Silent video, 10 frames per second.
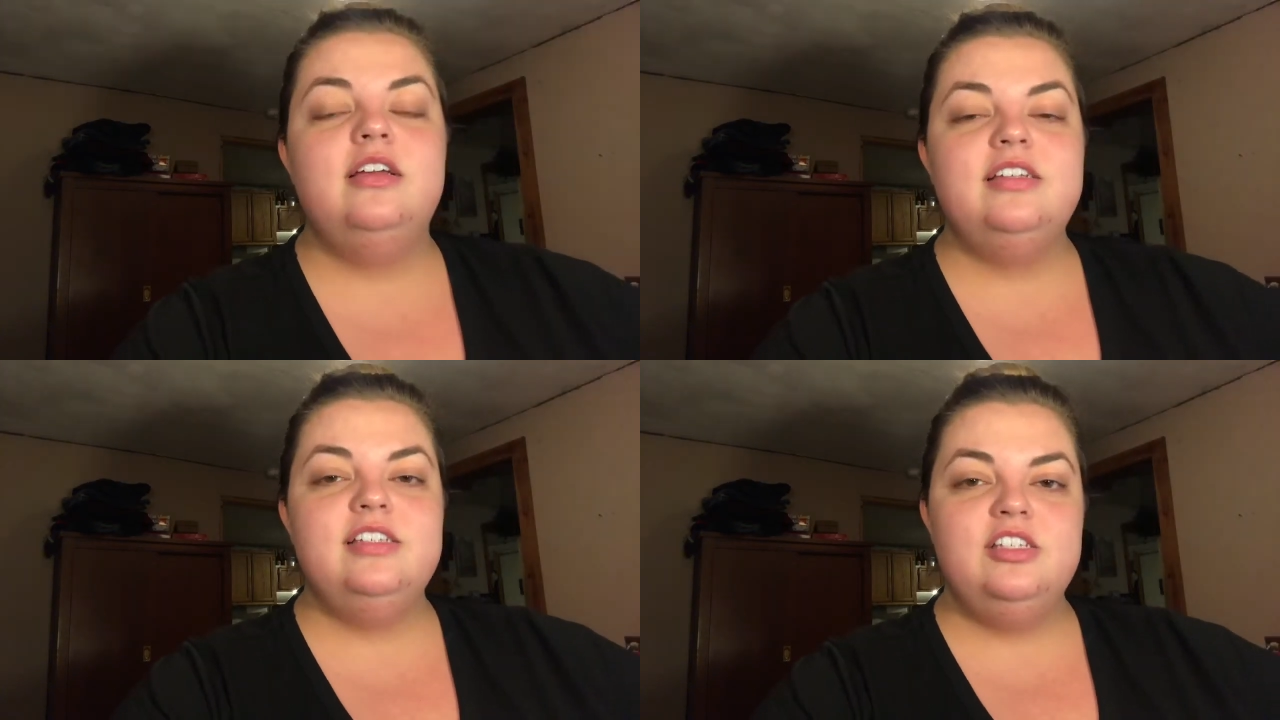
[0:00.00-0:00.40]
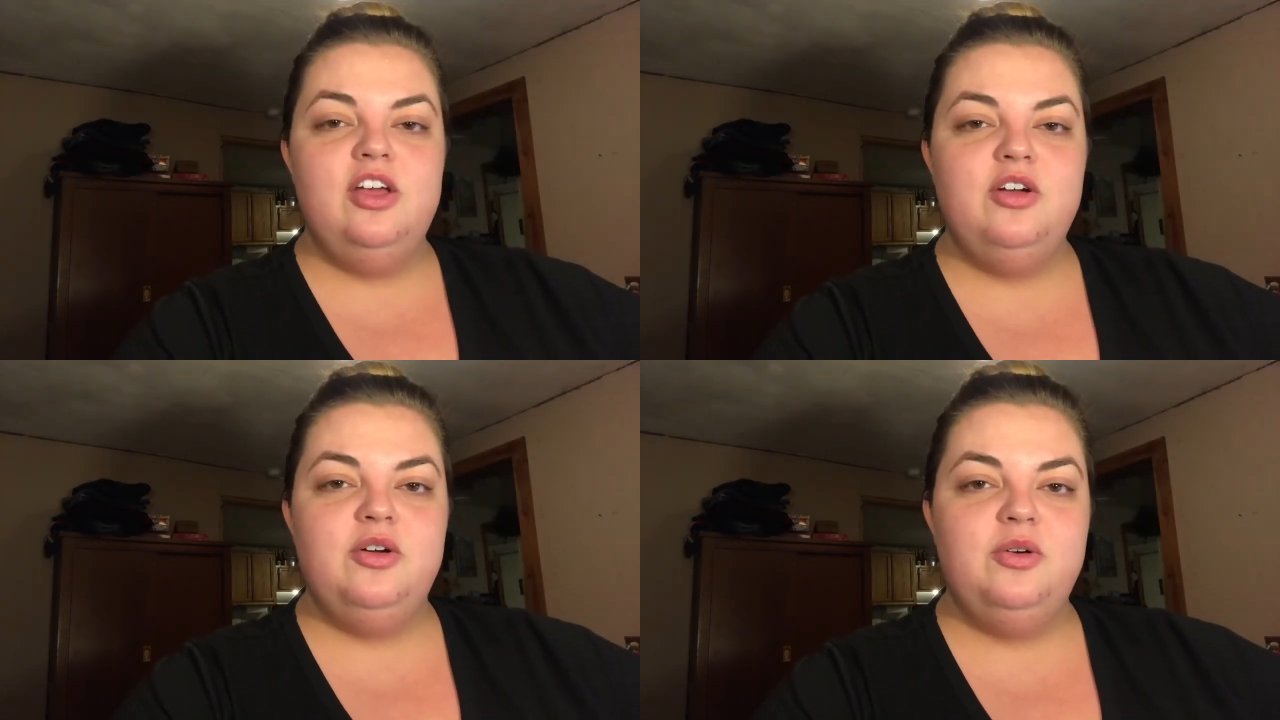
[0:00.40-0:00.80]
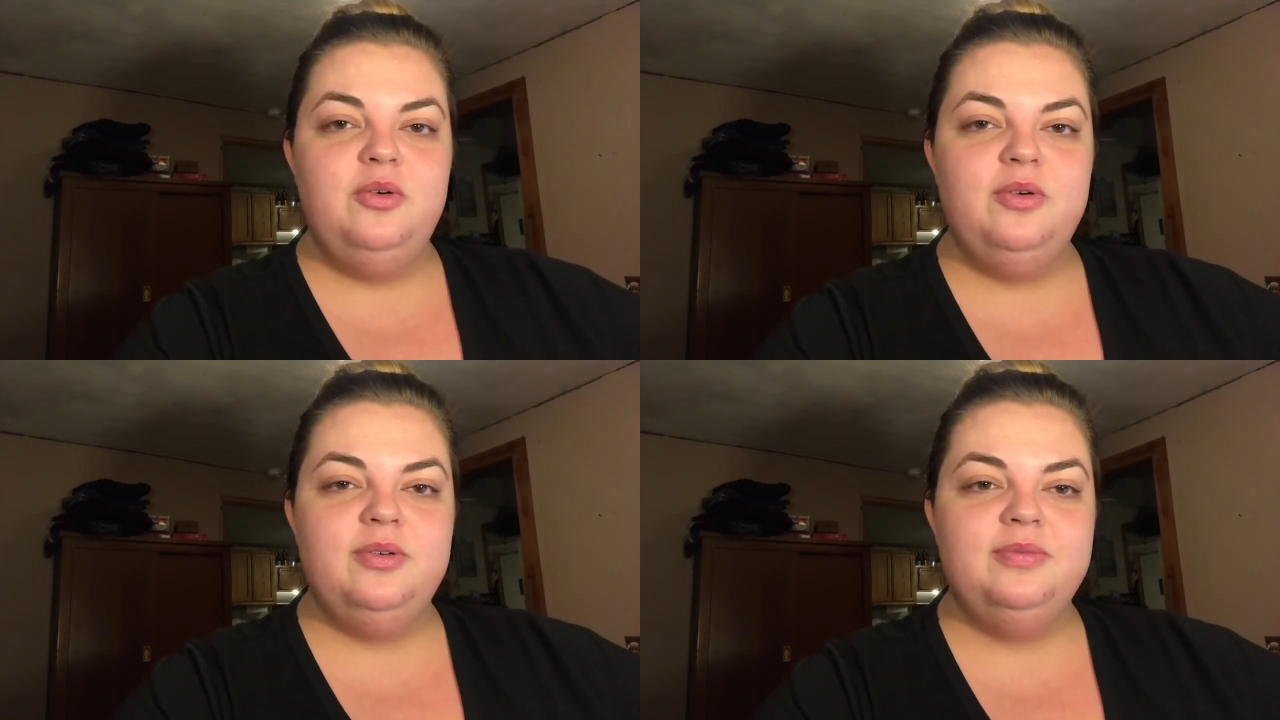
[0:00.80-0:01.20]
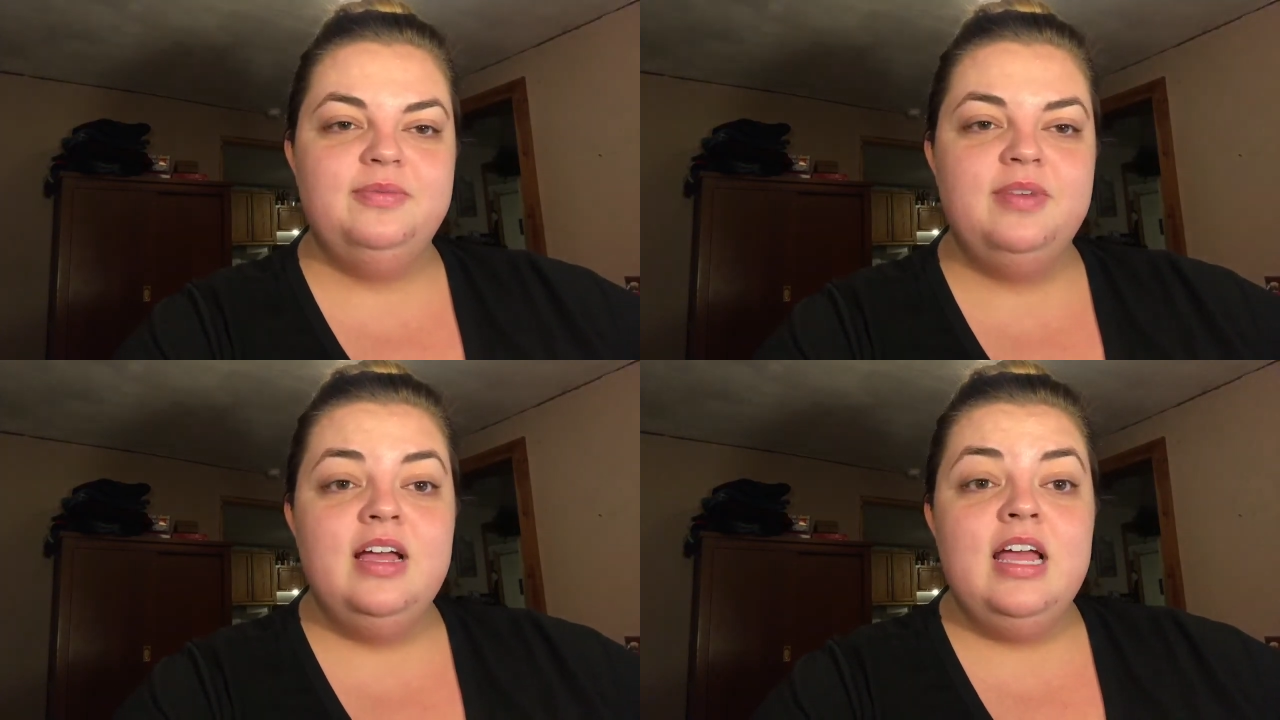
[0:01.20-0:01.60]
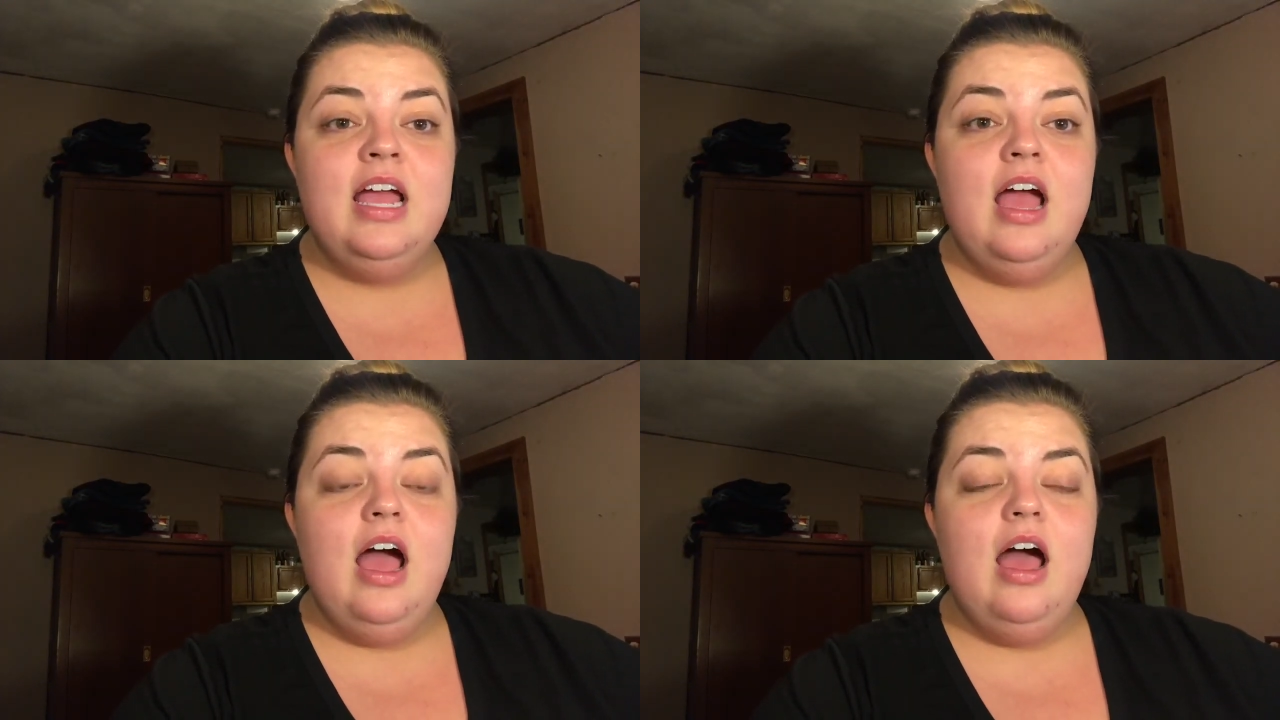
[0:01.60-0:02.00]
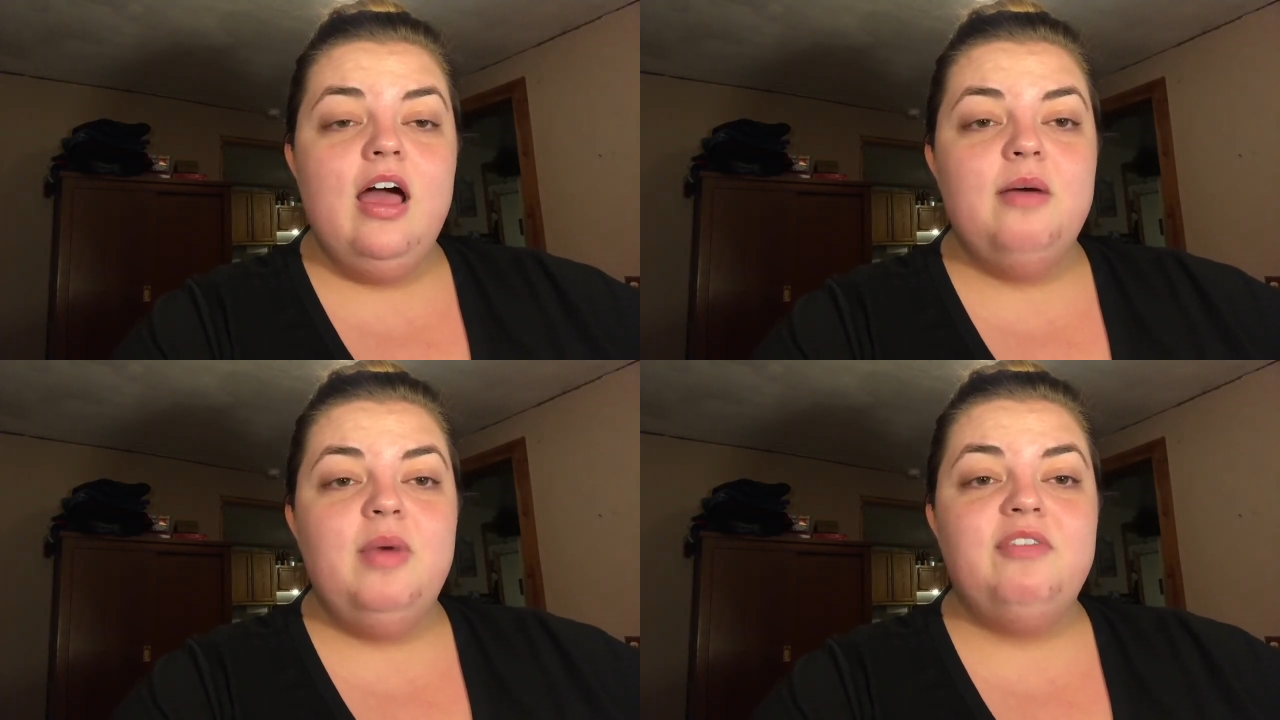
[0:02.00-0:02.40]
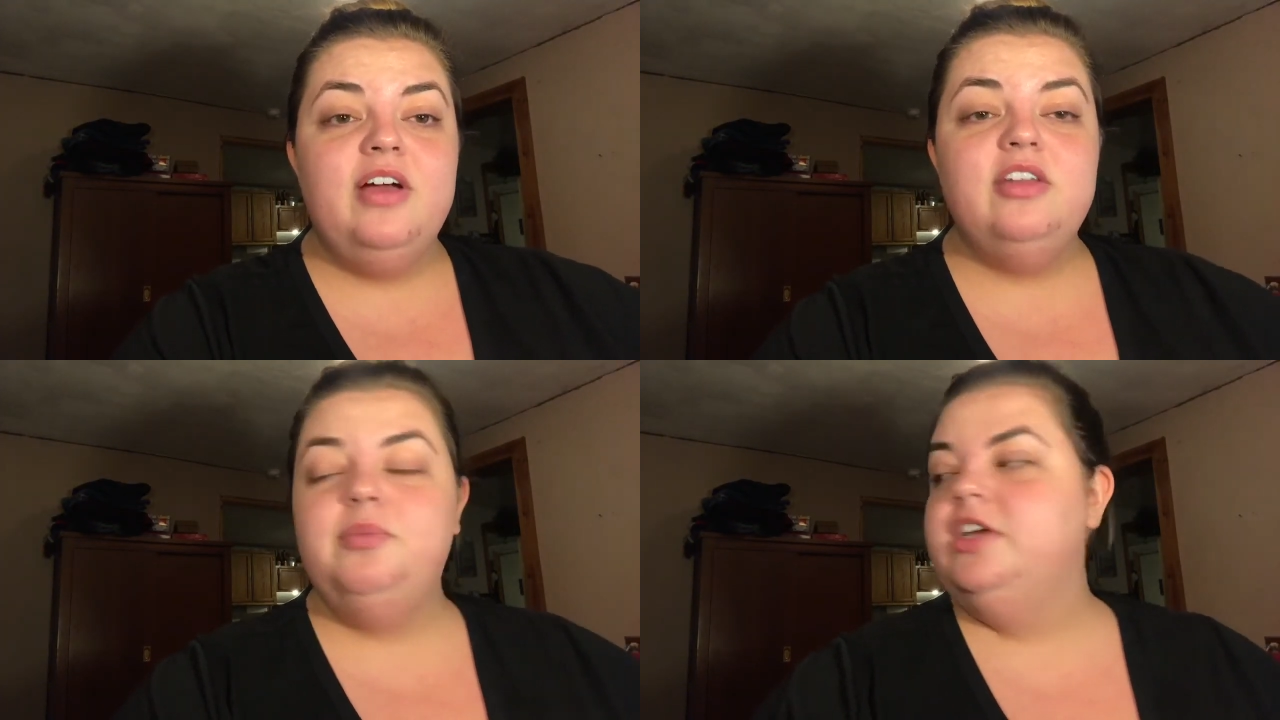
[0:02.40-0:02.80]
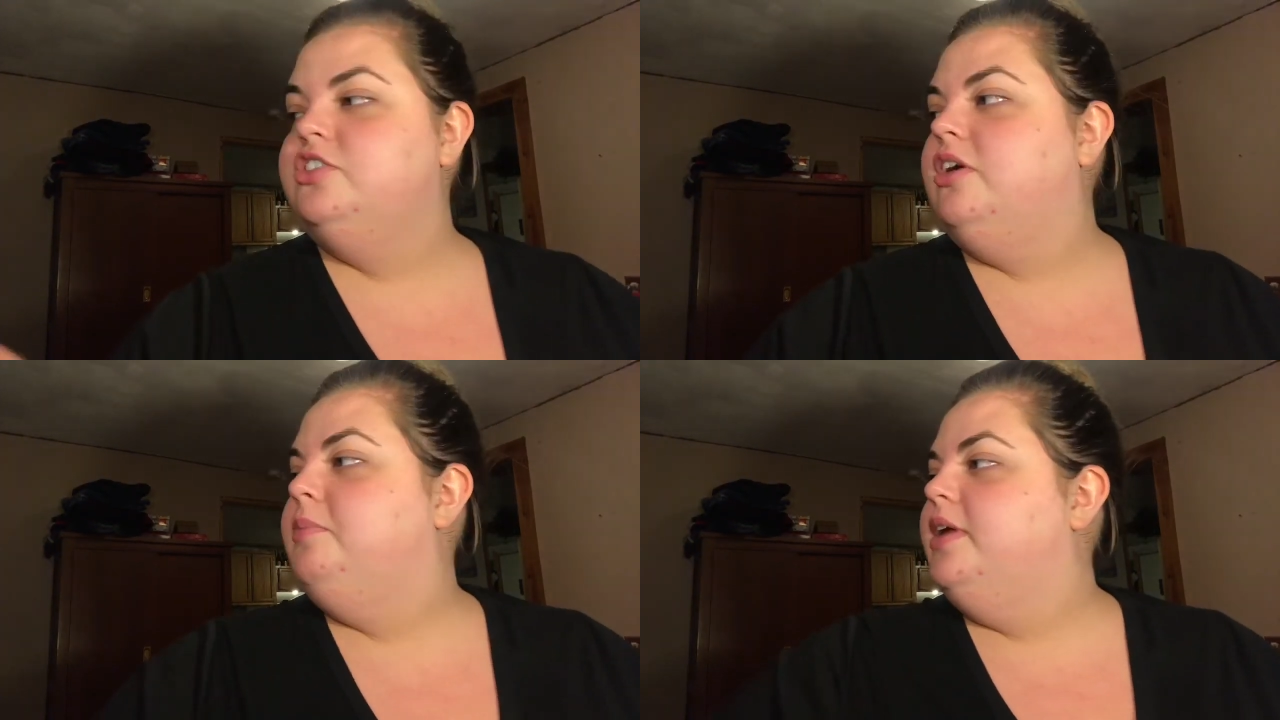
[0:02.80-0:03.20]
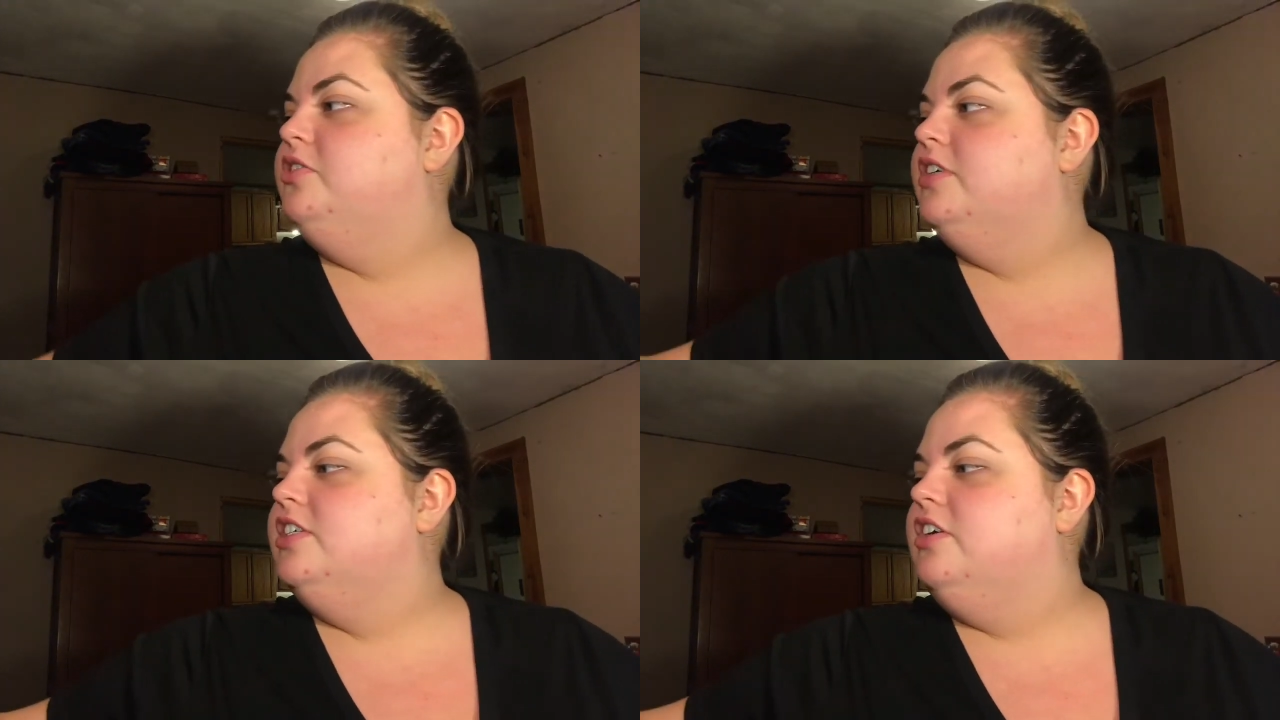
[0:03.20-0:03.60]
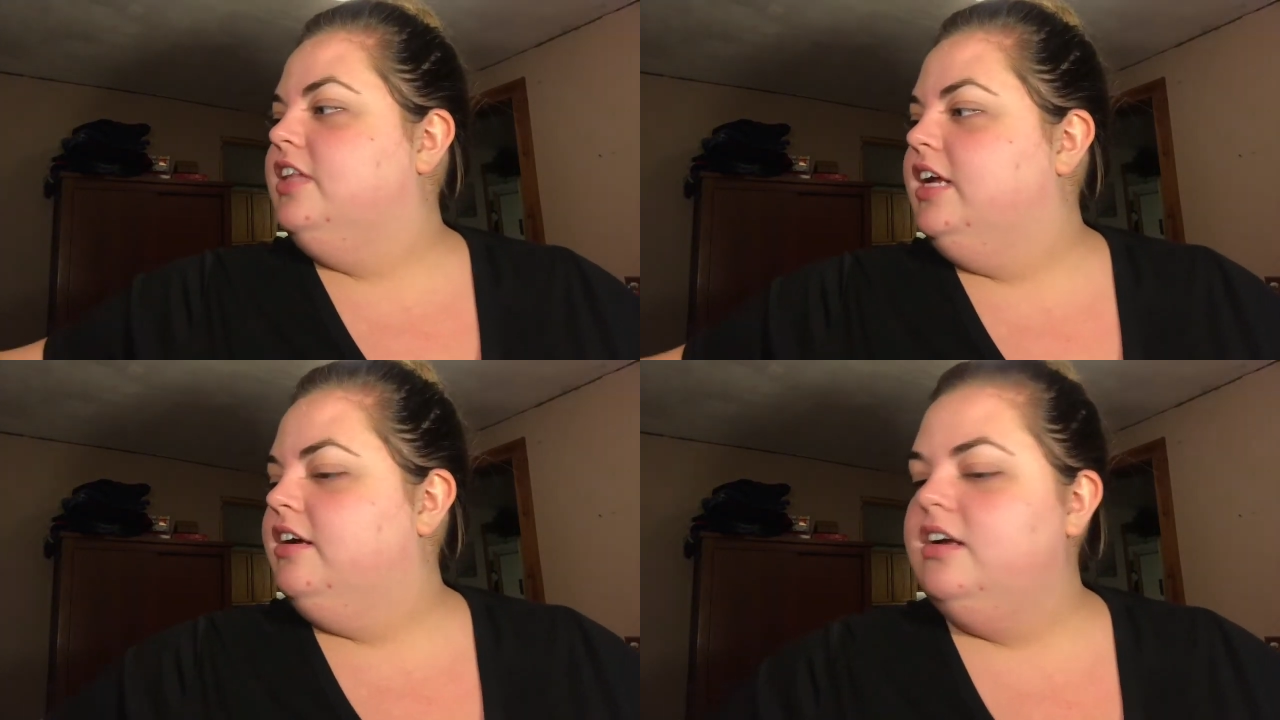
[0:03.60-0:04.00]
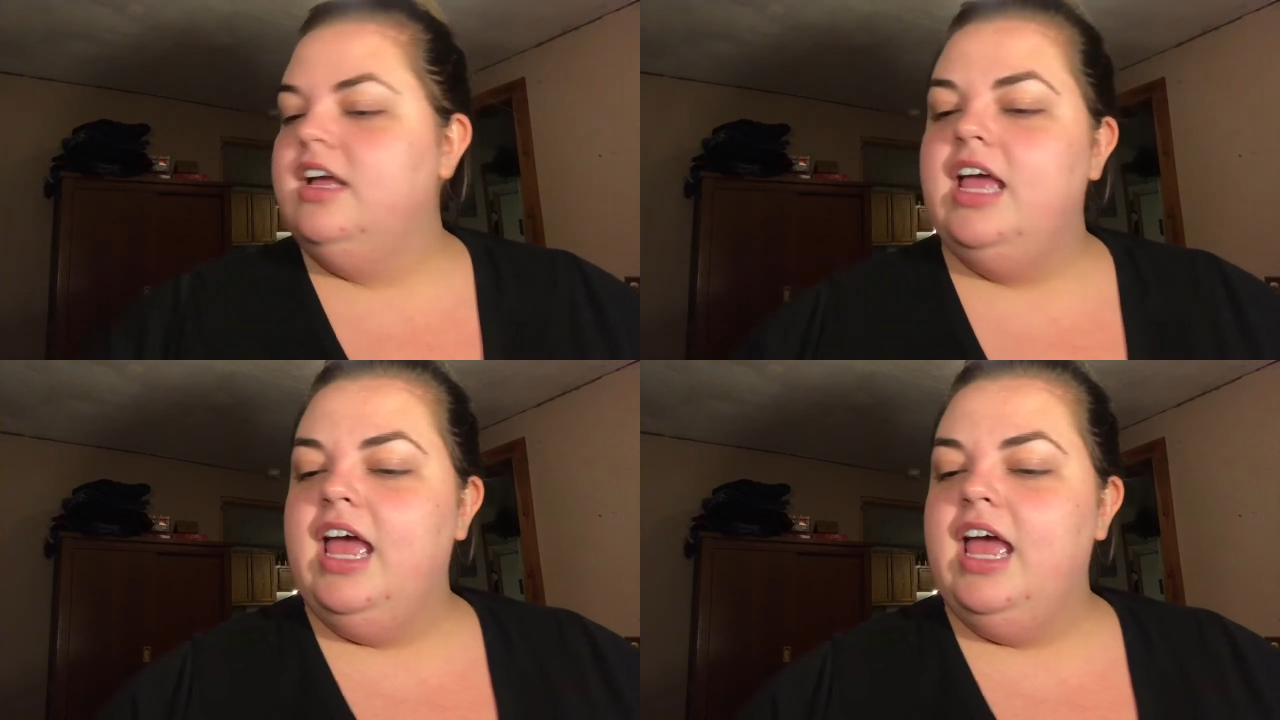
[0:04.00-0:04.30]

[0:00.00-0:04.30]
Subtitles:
So, I found a picture on Pinterest earlier,